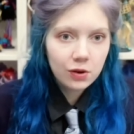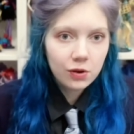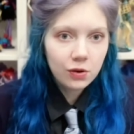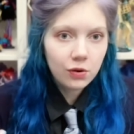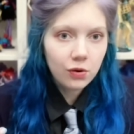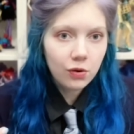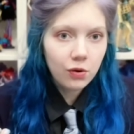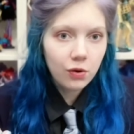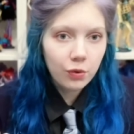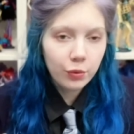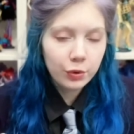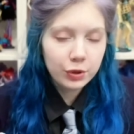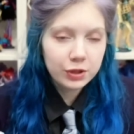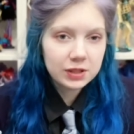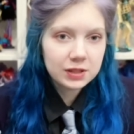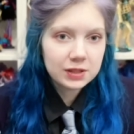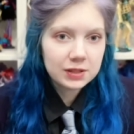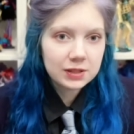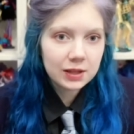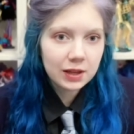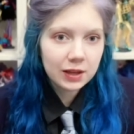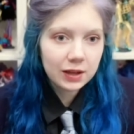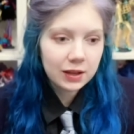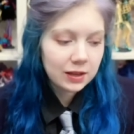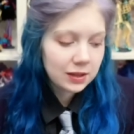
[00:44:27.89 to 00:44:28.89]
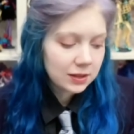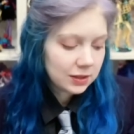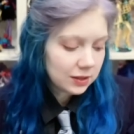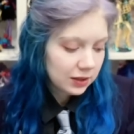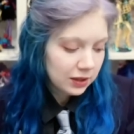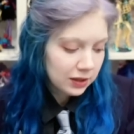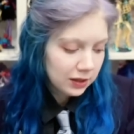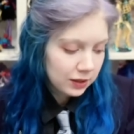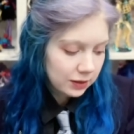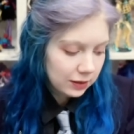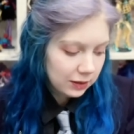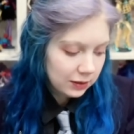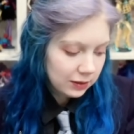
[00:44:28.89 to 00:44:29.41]
go inside
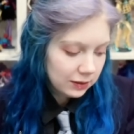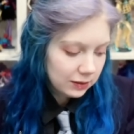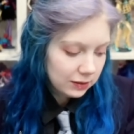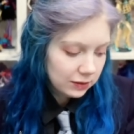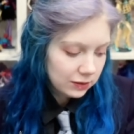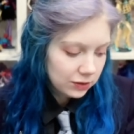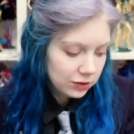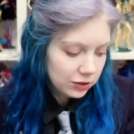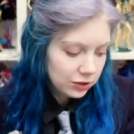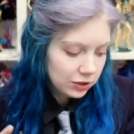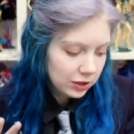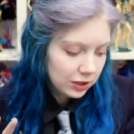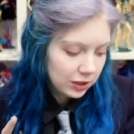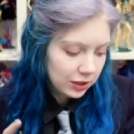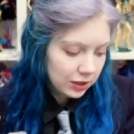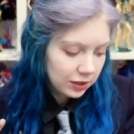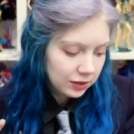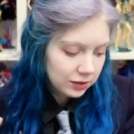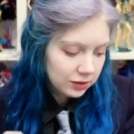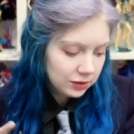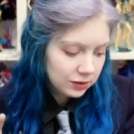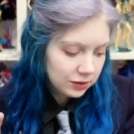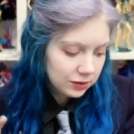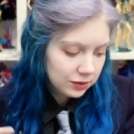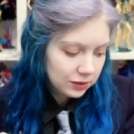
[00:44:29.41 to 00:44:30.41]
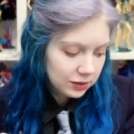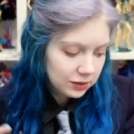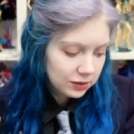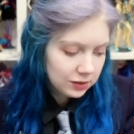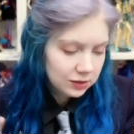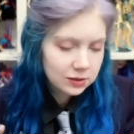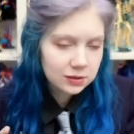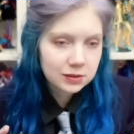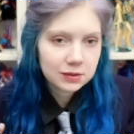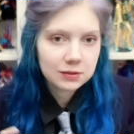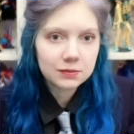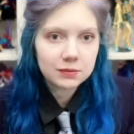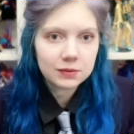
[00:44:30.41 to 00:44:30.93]
and she had
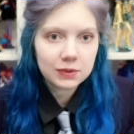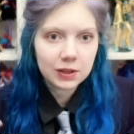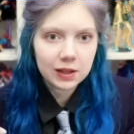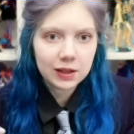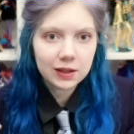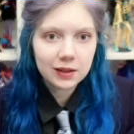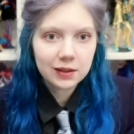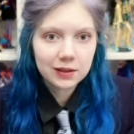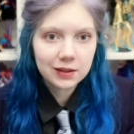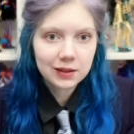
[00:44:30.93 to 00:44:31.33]
this like